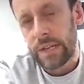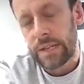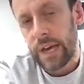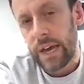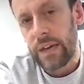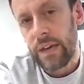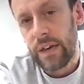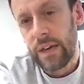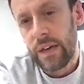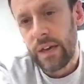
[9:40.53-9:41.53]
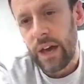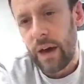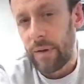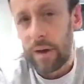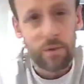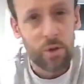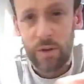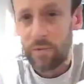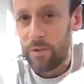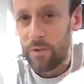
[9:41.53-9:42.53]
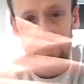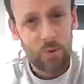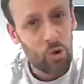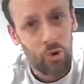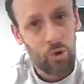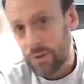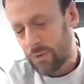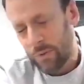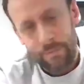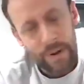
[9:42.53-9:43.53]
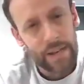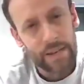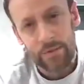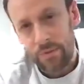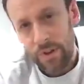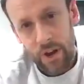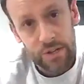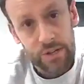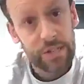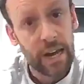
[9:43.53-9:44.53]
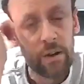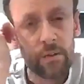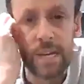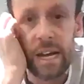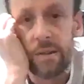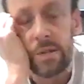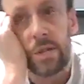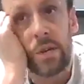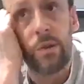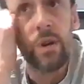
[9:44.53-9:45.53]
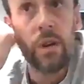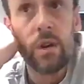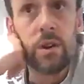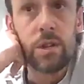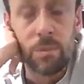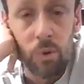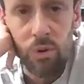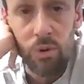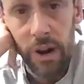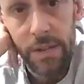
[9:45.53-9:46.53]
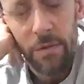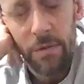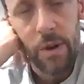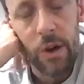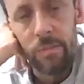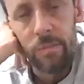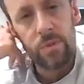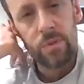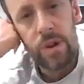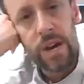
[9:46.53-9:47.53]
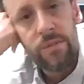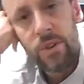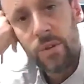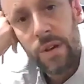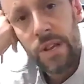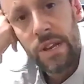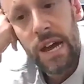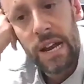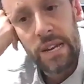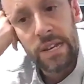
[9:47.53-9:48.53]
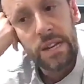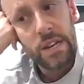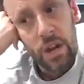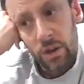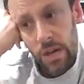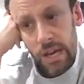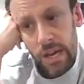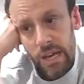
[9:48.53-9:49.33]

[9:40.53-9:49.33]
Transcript: Let's say, I mean, I'm talking from corporates or banks or large scale down to small creative firms or what have you, and you